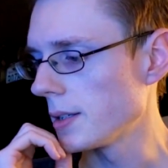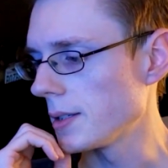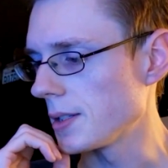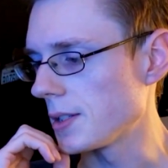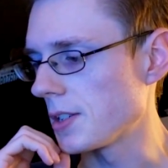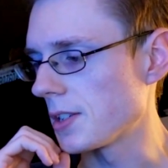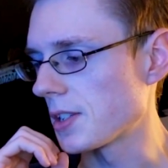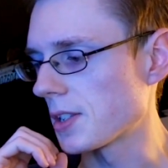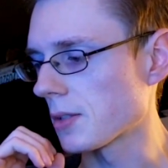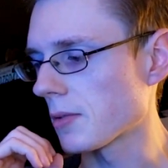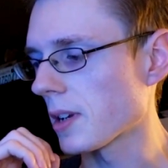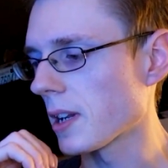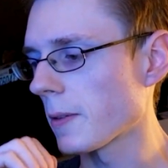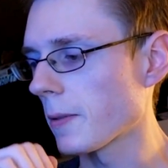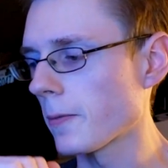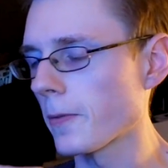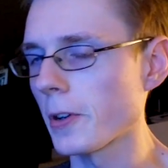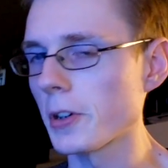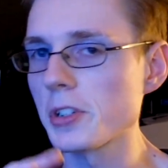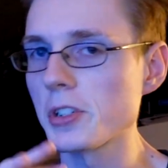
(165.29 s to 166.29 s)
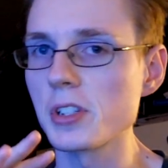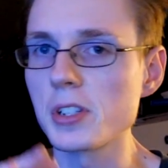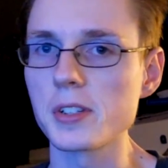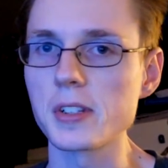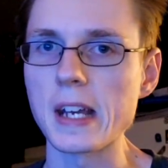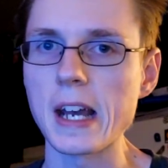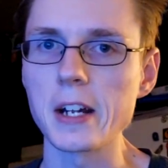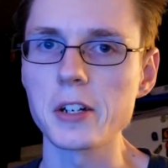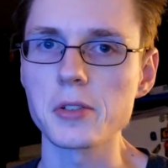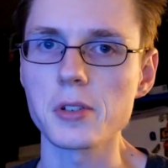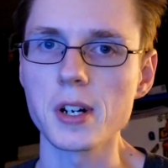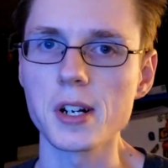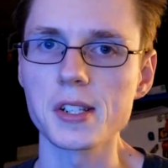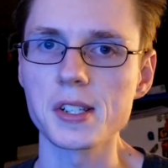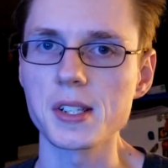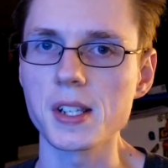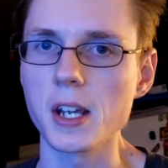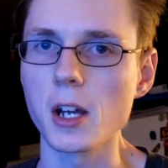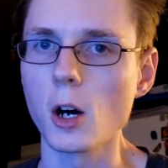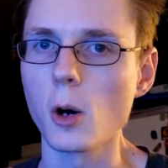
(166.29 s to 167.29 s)
just 3 different versions of Tetris,
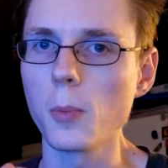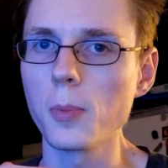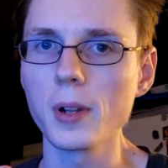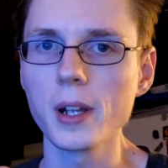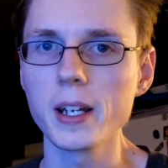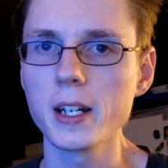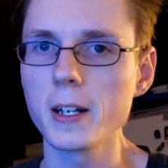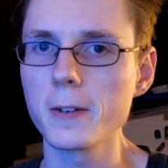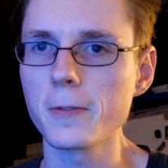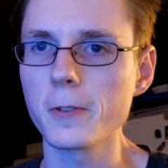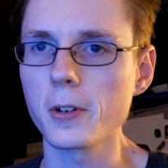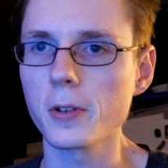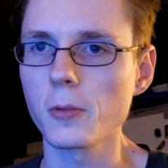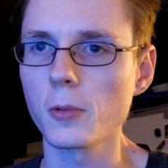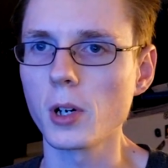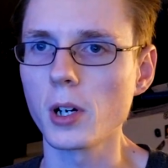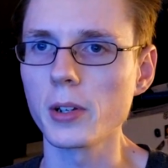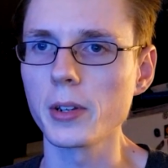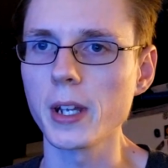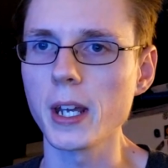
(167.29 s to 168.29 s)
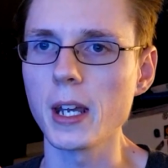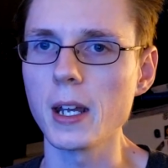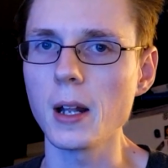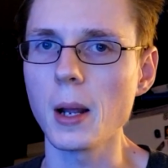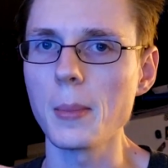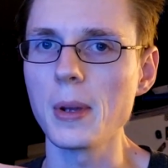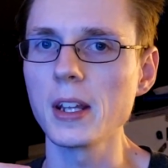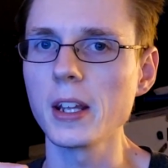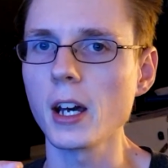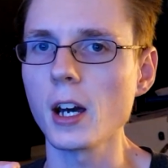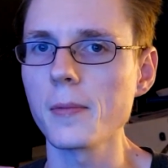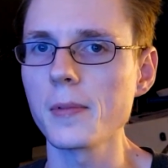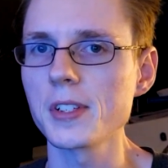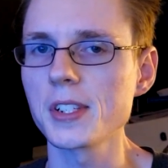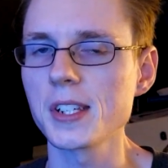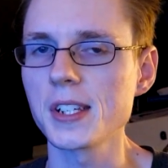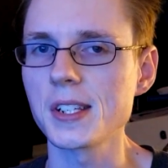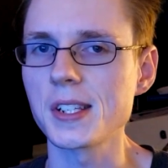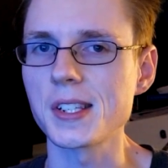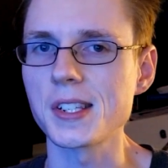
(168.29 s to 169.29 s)
and they all play different. Well, I mean, like
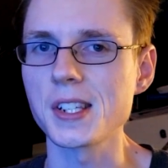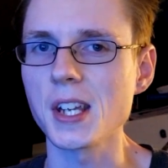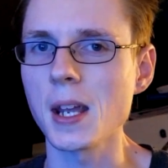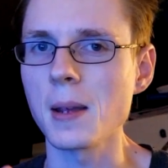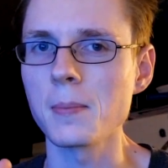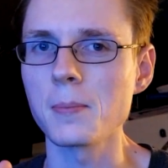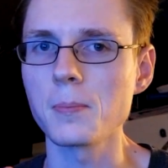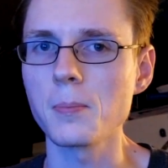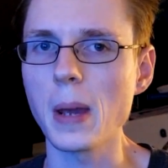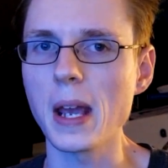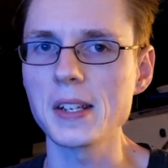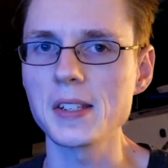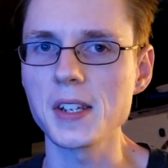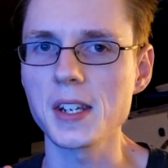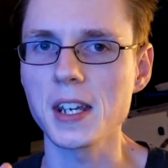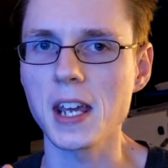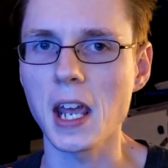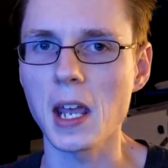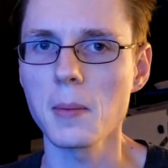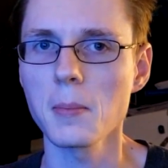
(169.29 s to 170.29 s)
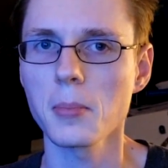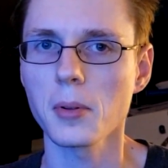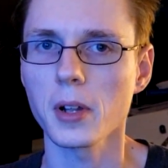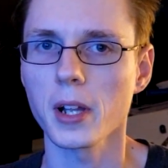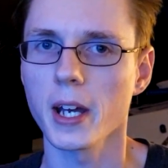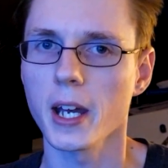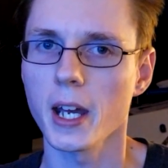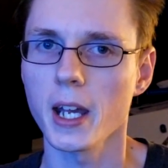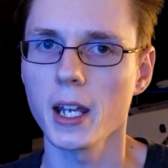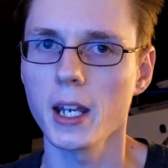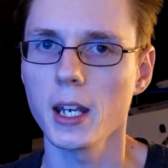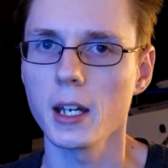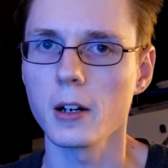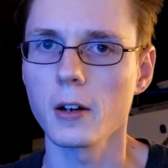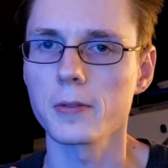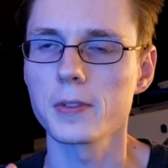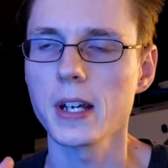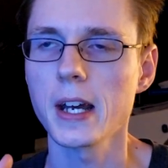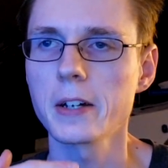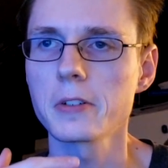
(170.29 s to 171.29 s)
obviously it's the same basic gameplay, you know,
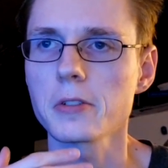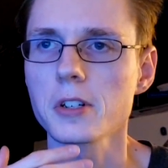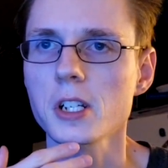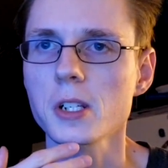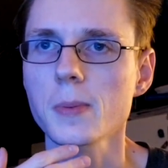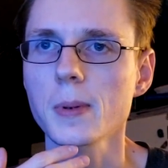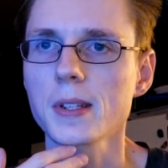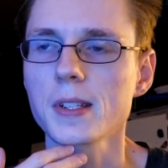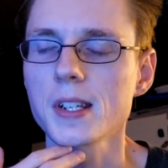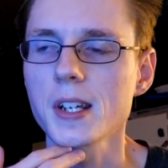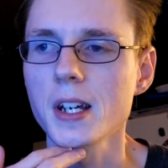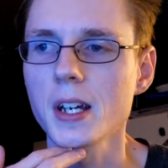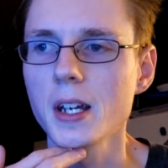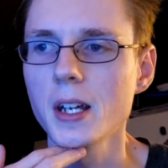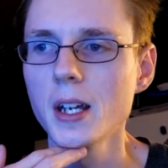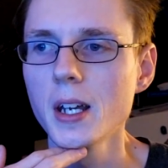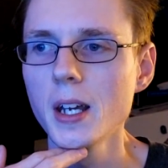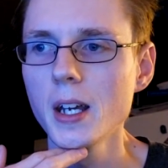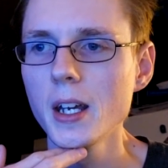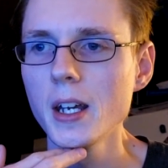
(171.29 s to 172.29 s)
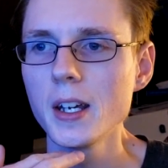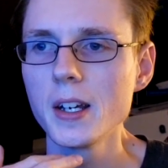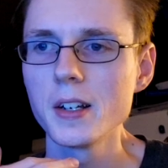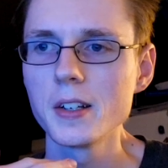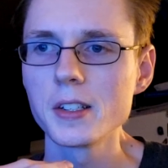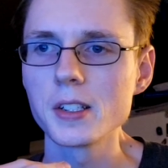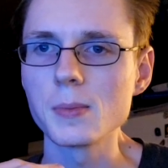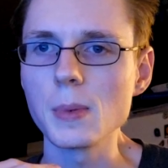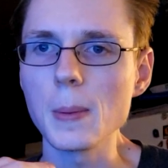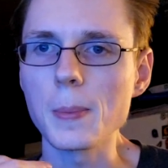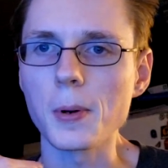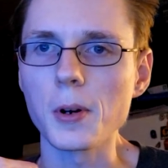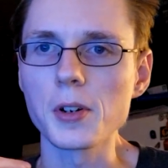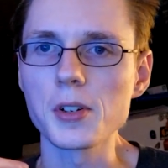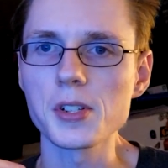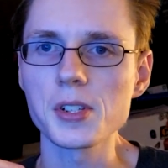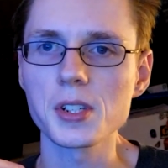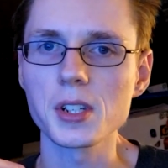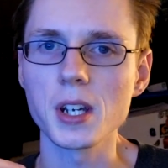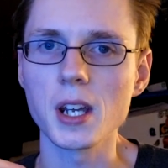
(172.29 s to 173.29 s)
Tetris, but to me
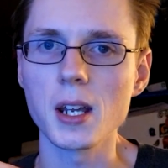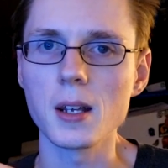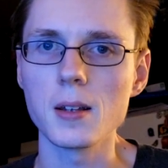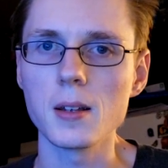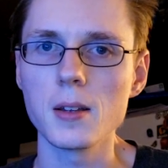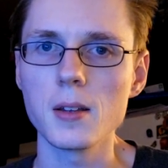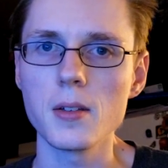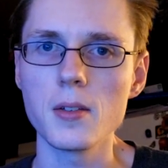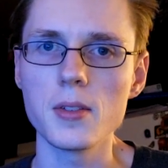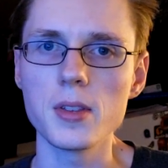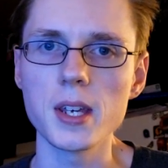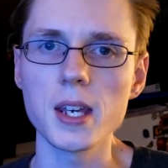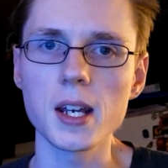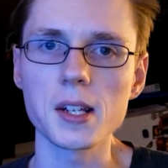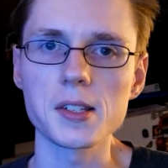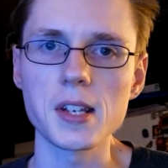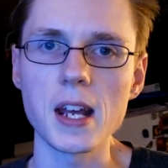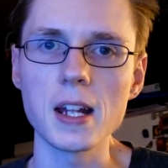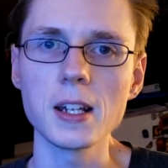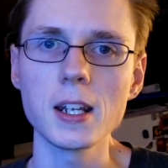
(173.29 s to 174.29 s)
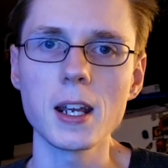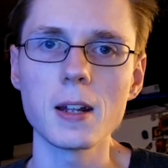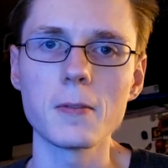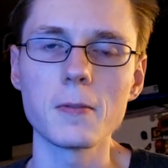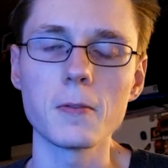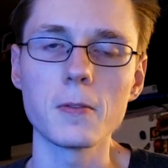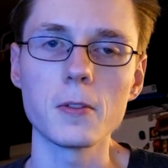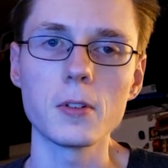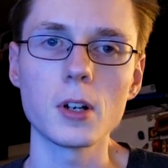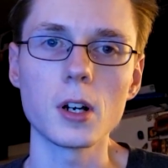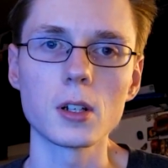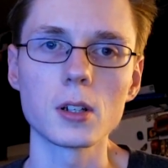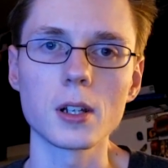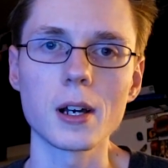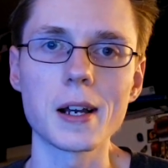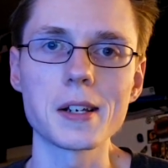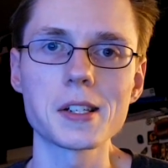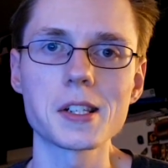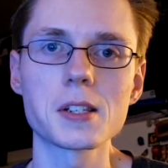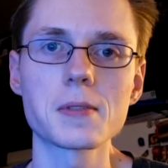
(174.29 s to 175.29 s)
personally, the Tengen
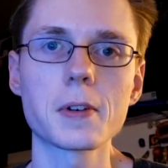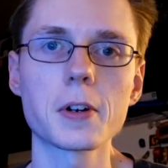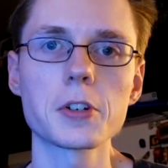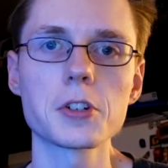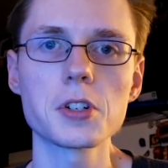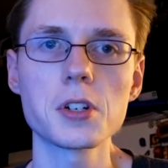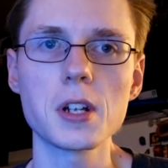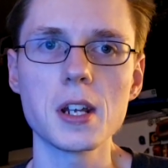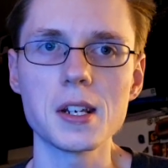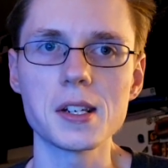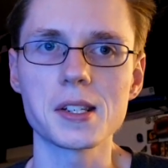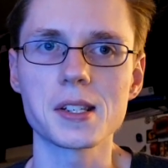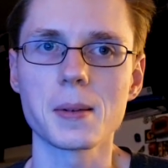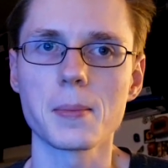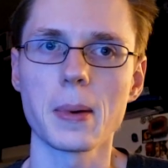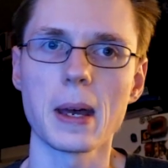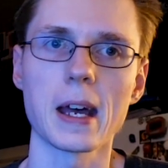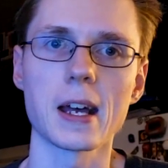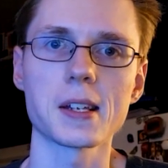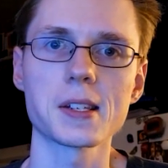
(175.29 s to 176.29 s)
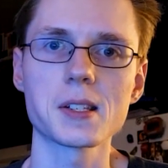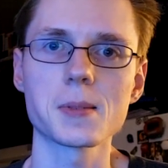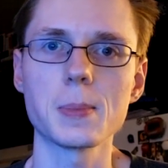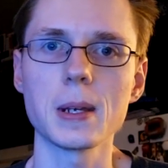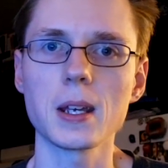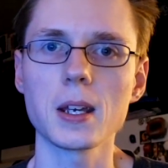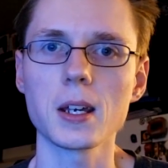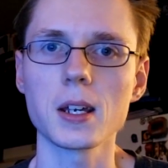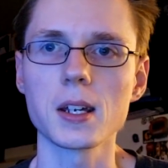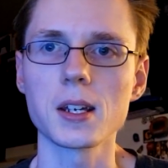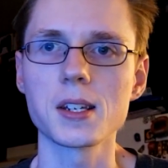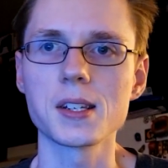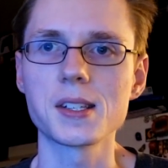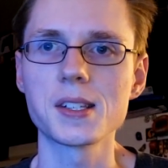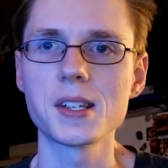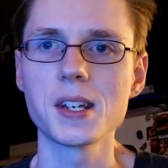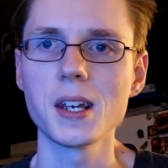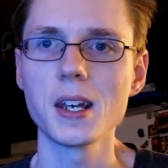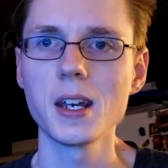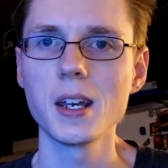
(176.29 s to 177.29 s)
unlicensed version is the best
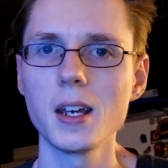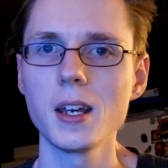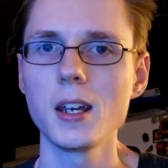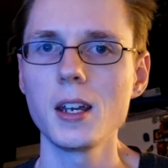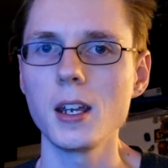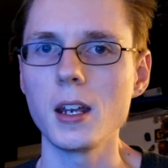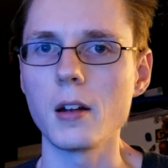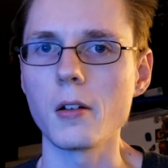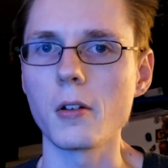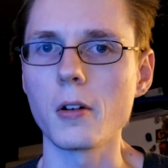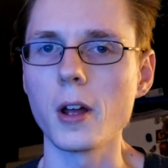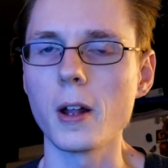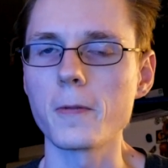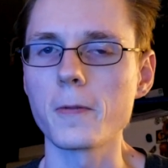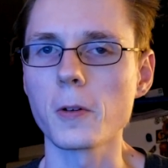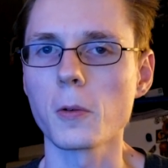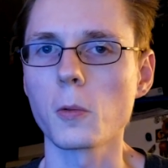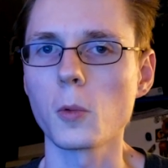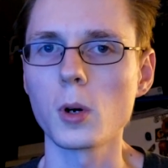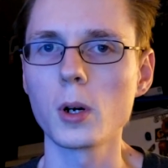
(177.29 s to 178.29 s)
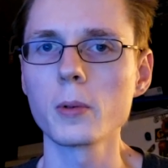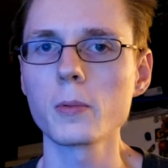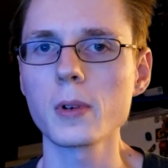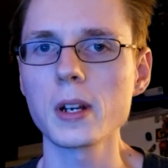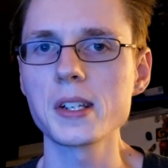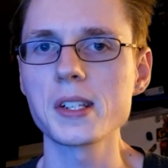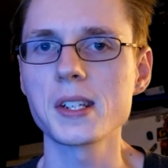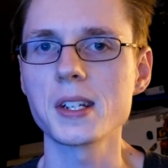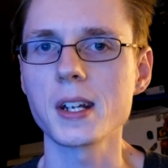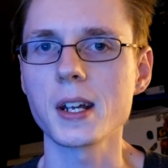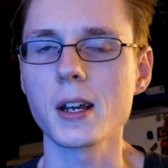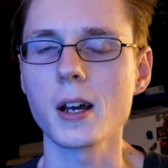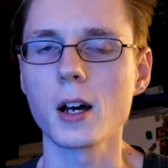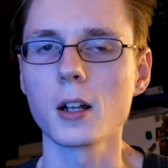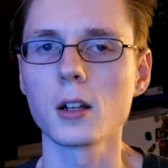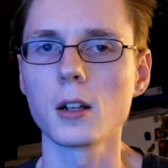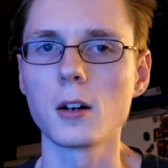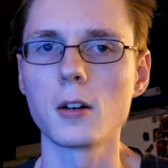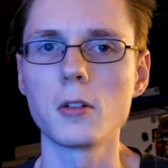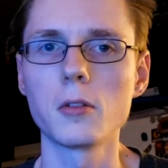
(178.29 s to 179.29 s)
because, you know, and for one reason
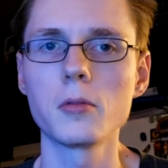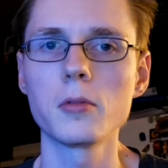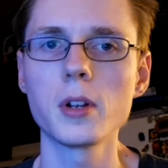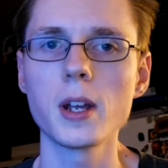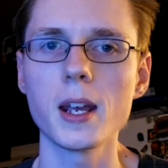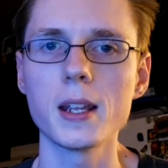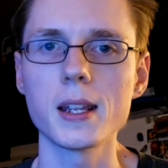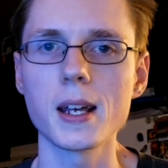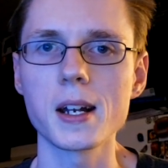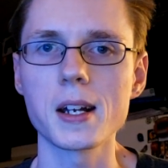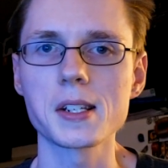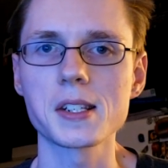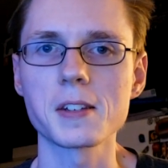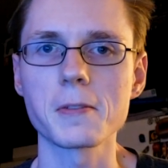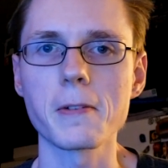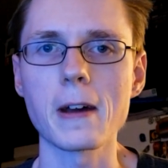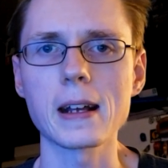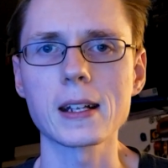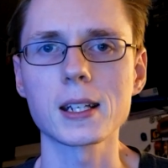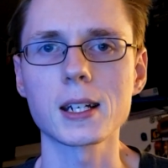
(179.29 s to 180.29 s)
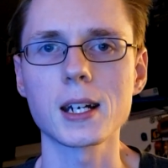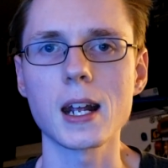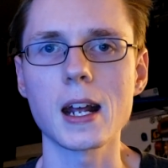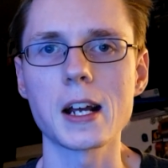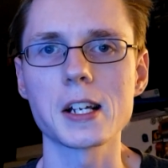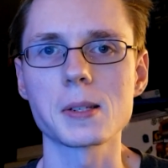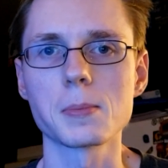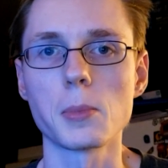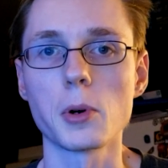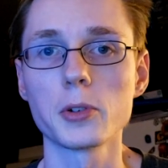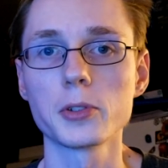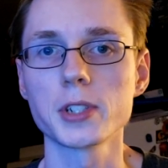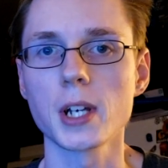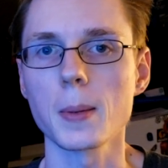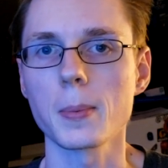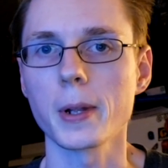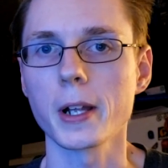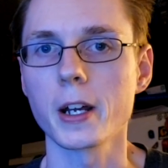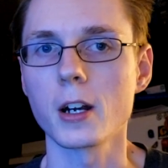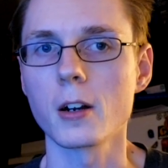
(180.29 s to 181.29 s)
alone, and that is the fact that it has
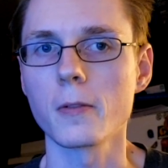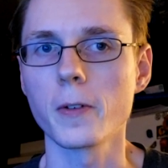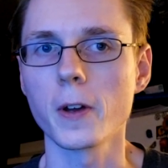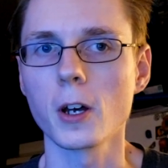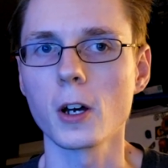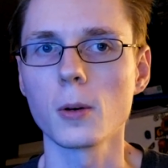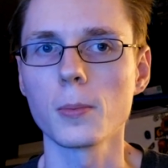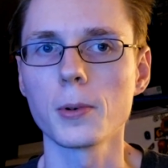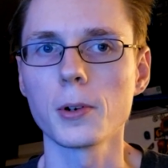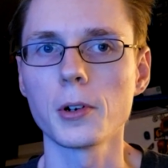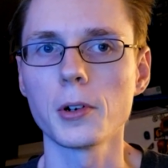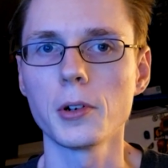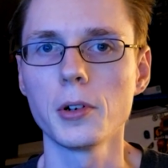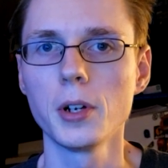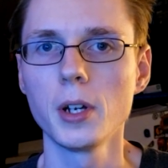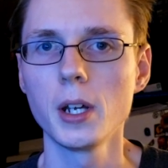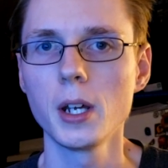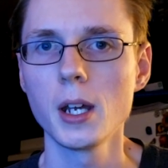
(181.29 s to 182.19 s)
multiplayer available.